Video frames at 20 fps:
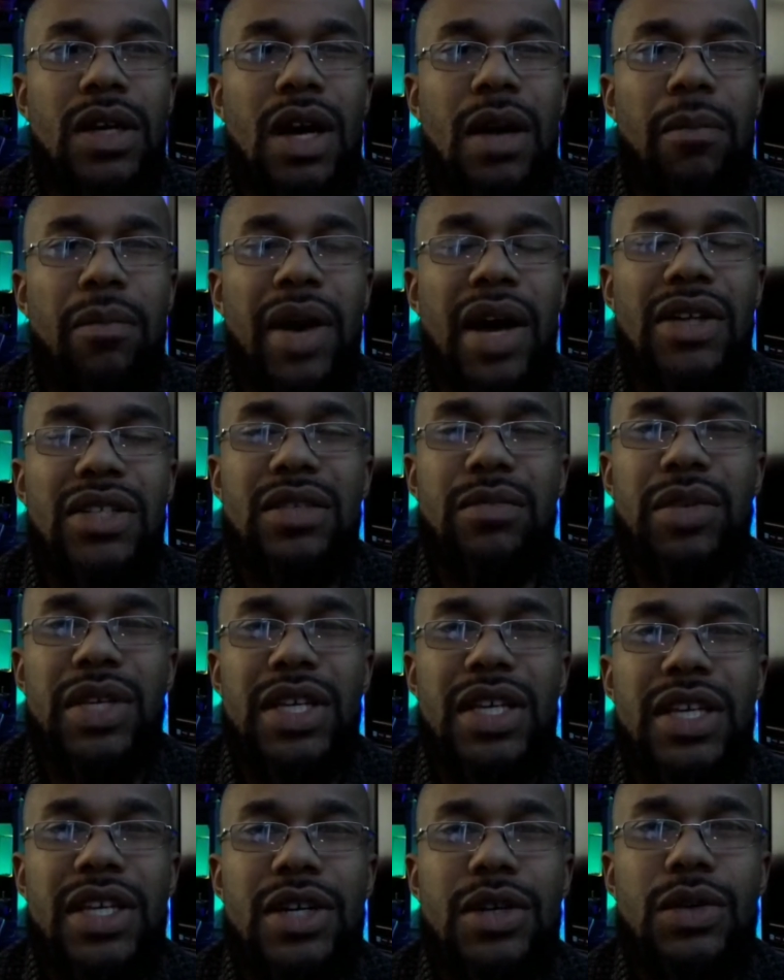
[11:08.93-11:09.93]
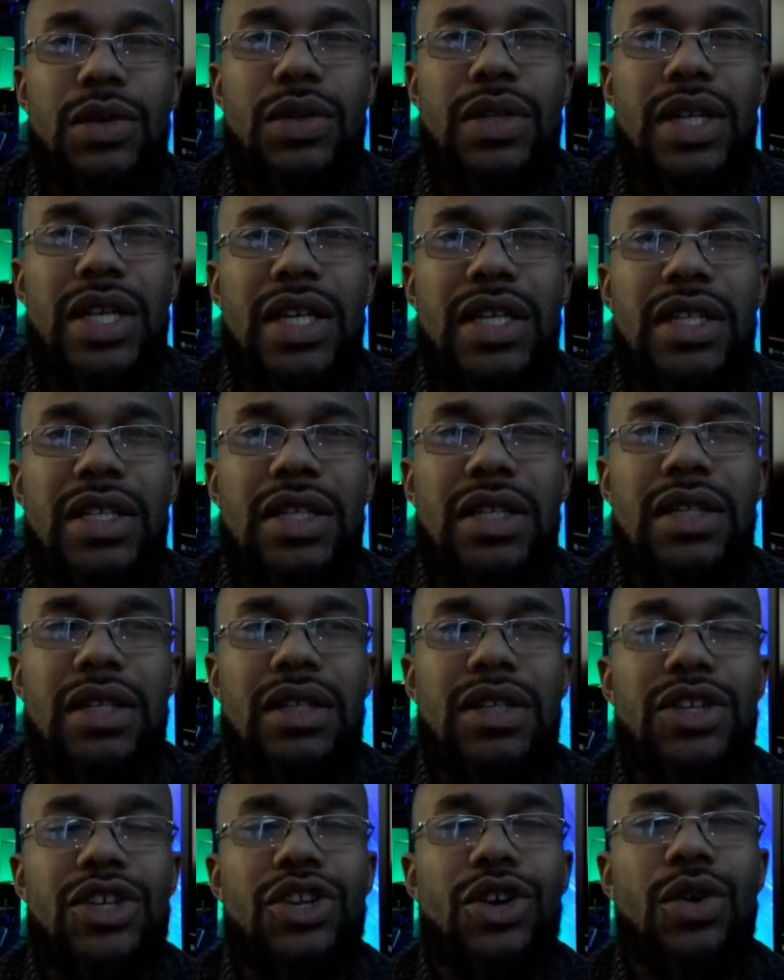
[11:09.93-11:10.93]
about to be killed, and
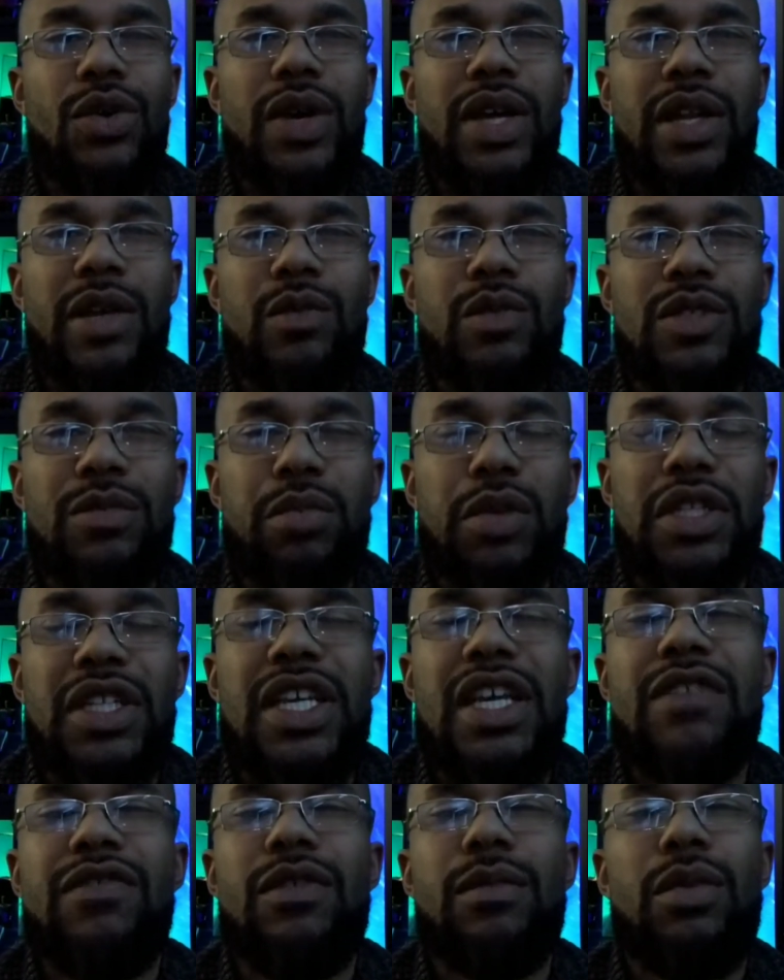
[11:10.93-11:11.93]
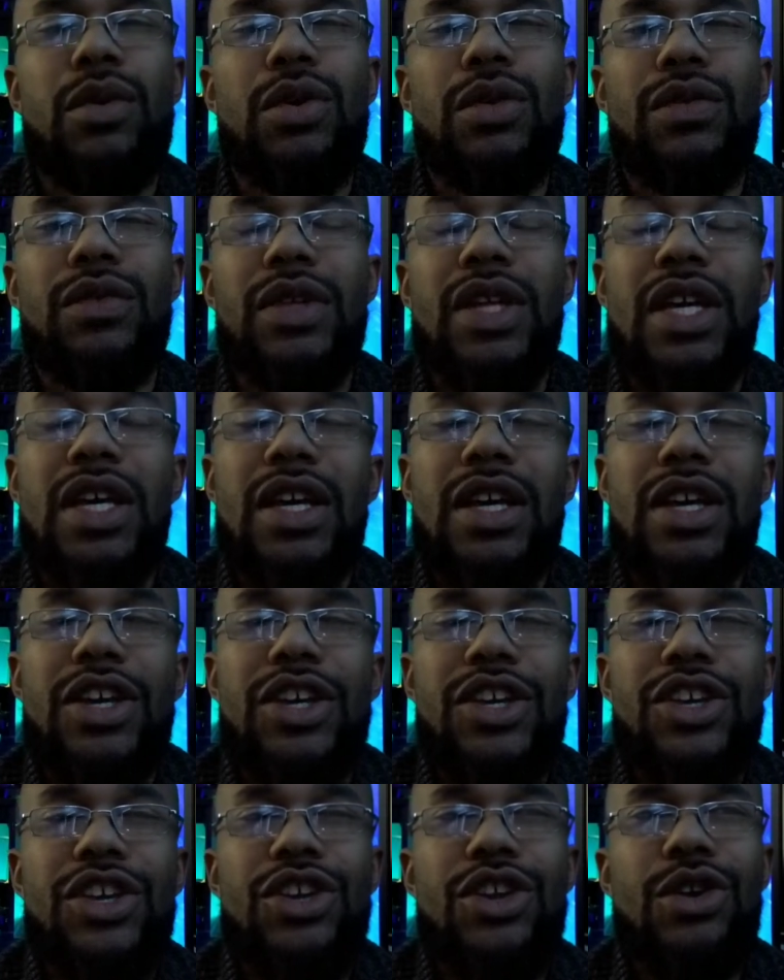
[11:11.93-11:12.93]
you know, and it was believable,
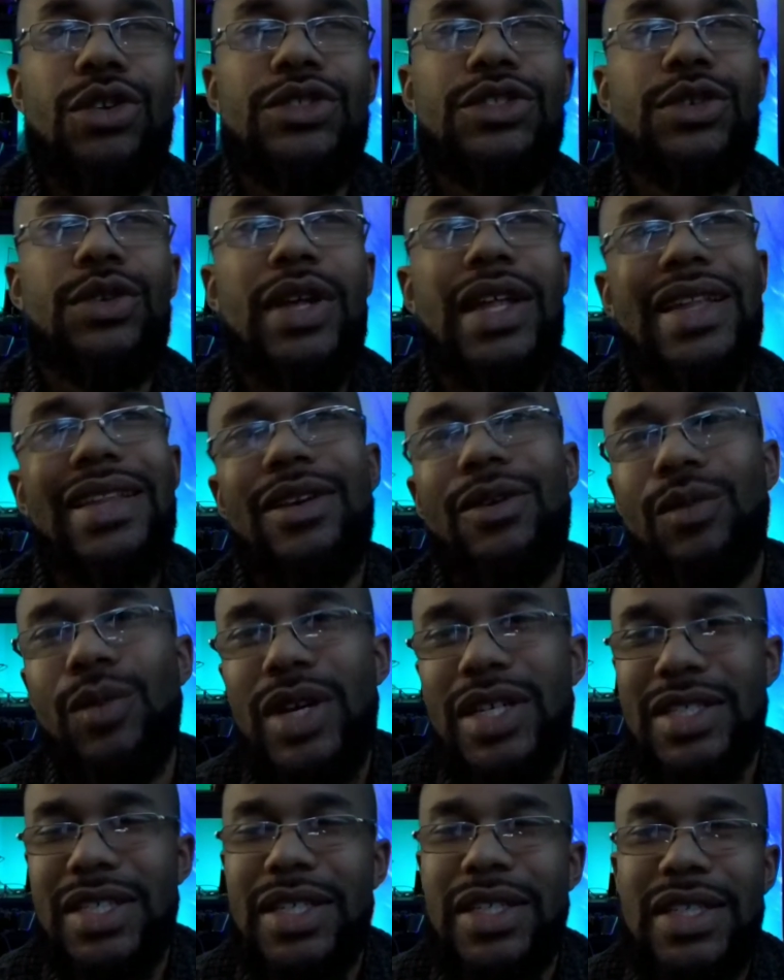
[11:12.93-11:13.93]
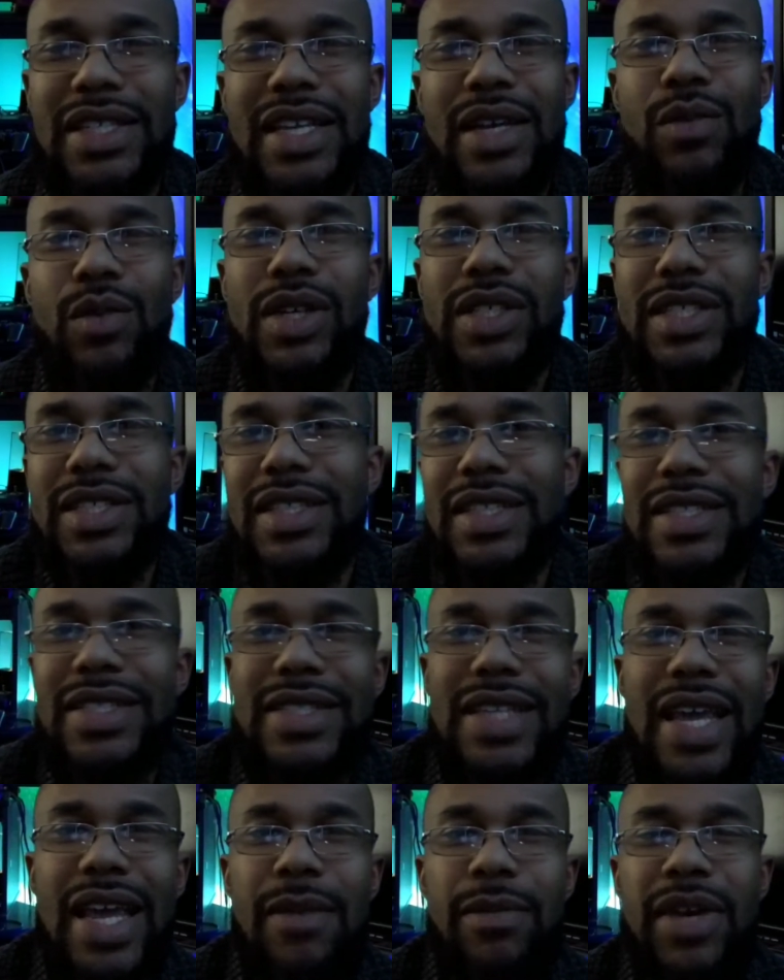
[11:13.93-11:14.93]
you know. So it wasn't the
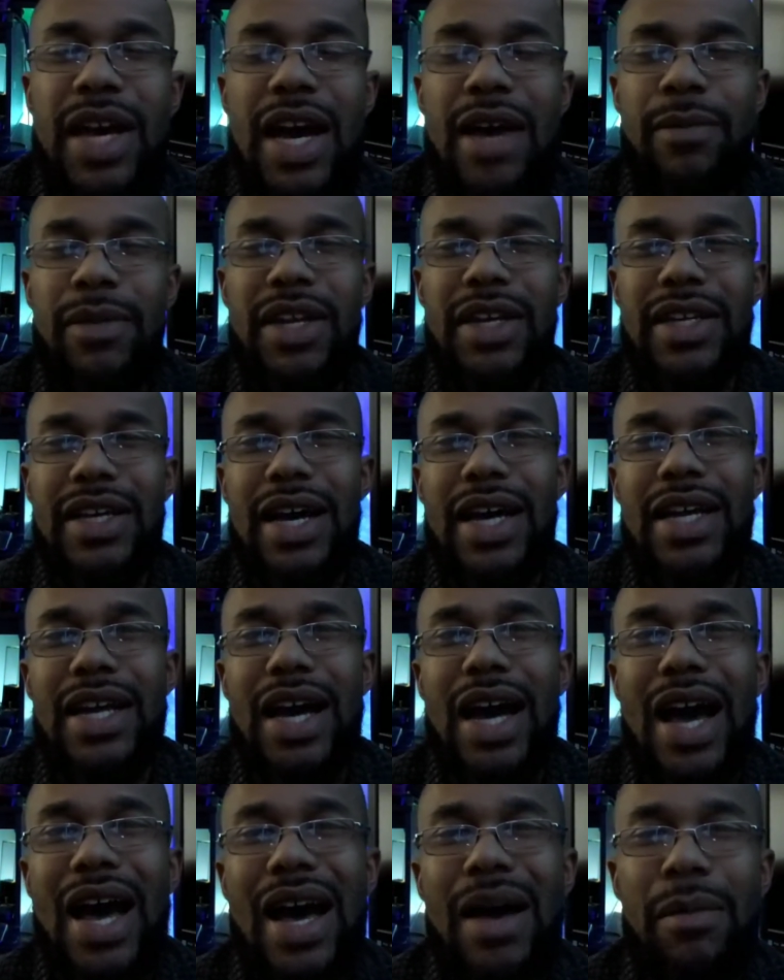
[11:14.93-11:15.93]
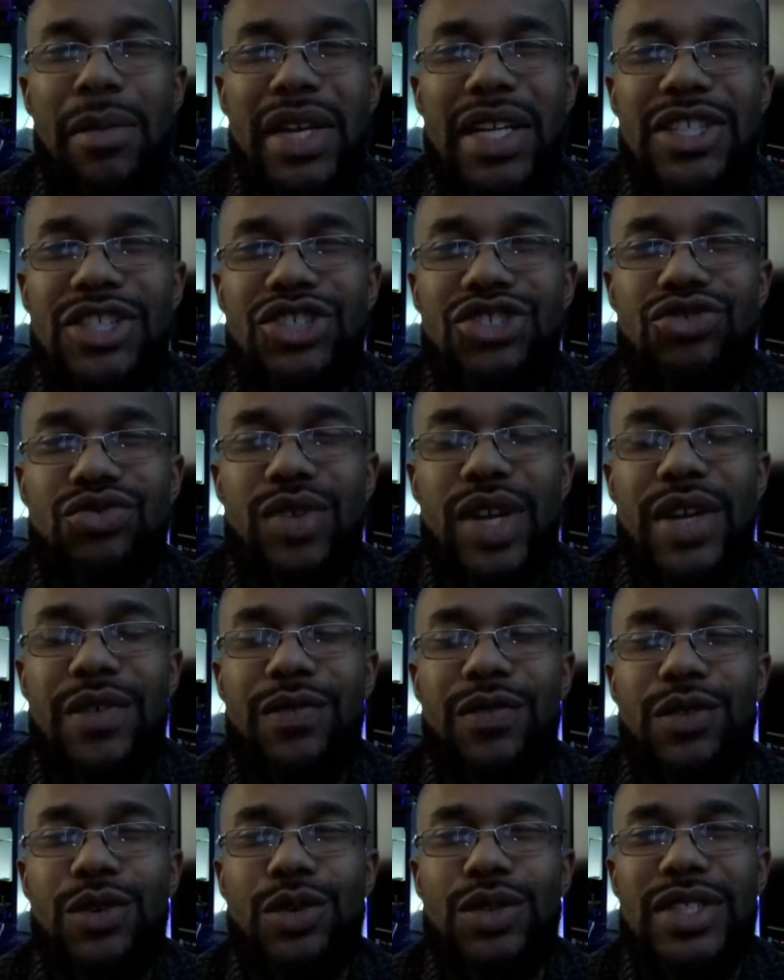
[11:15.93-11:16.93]
same kind of ominous,
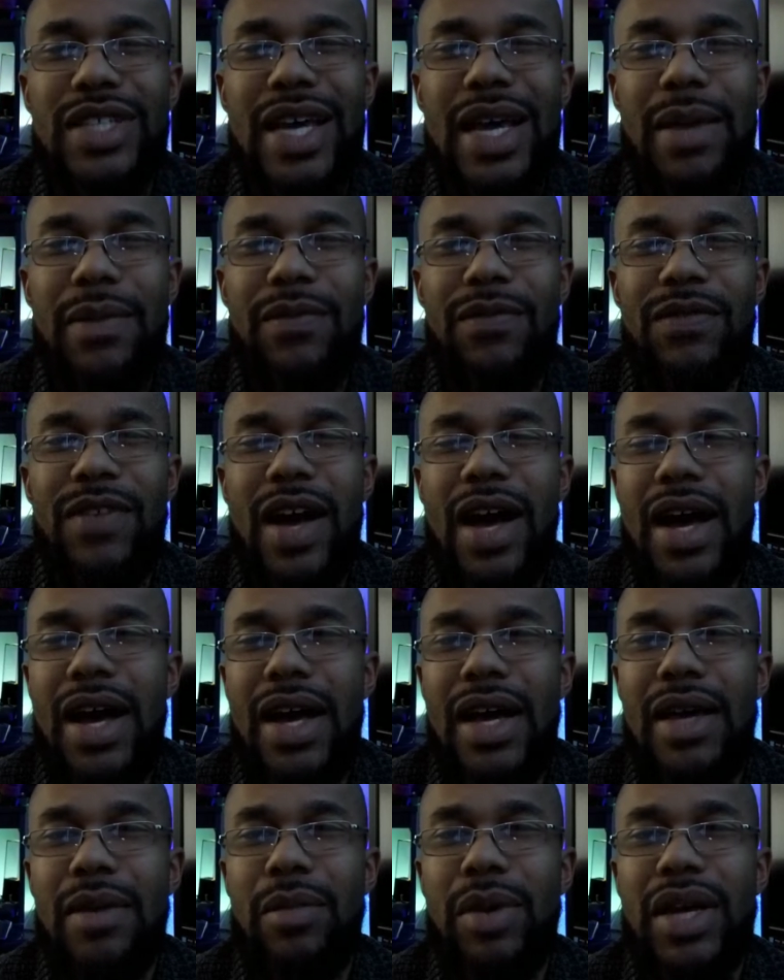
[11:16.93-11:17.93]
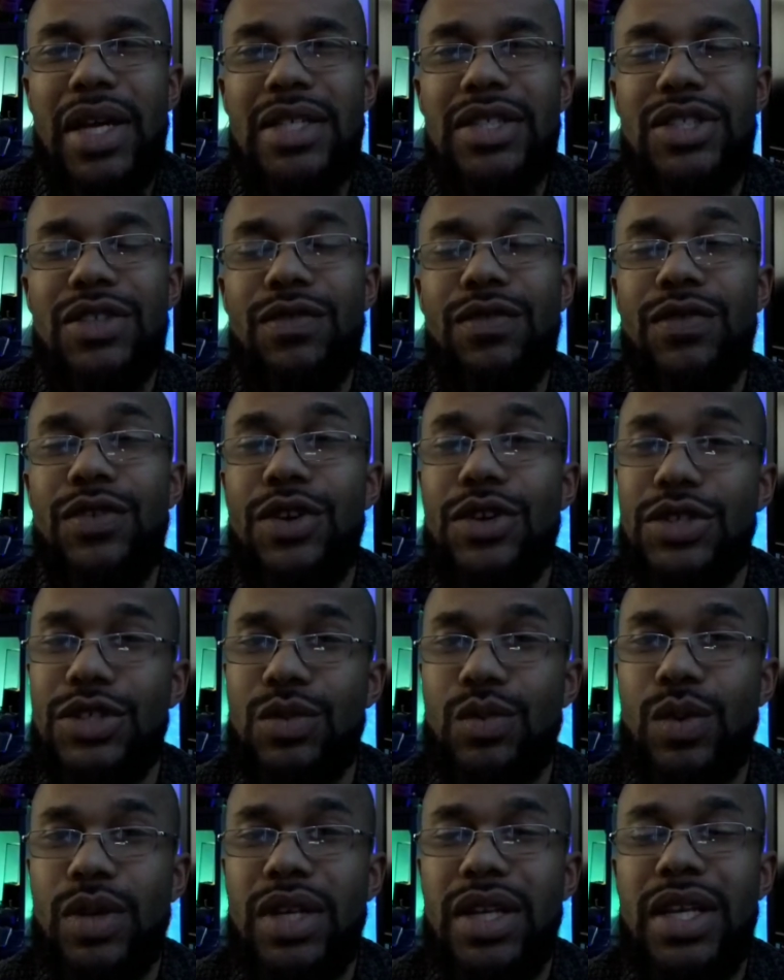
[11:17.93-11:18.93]
dreadful type vibe as the
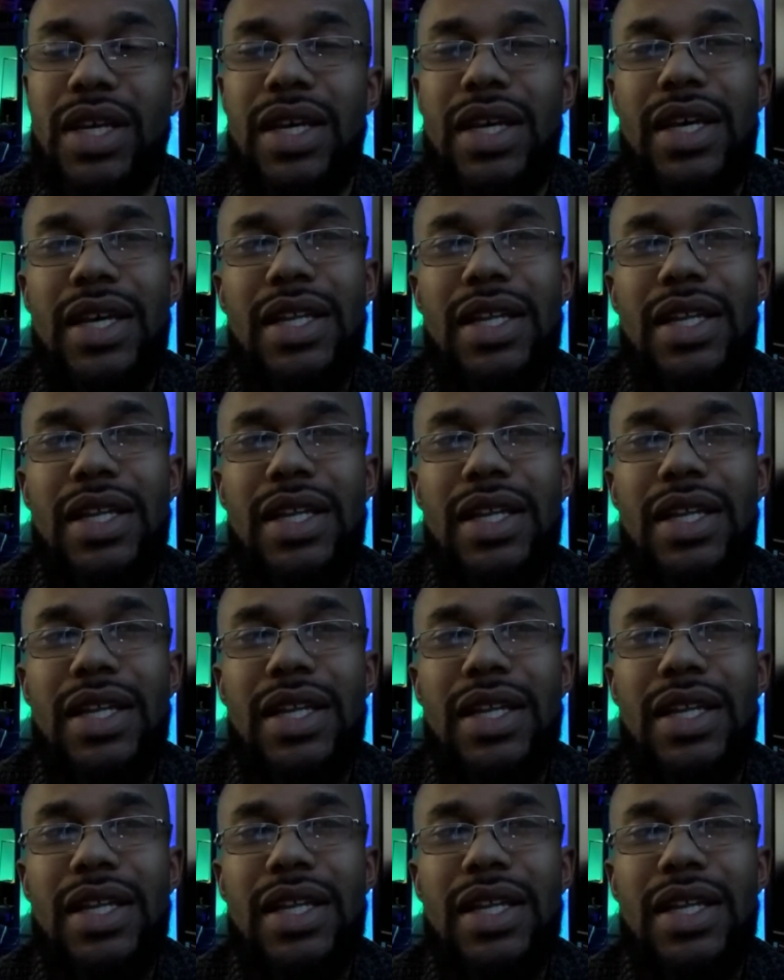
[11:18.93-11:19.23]
first one.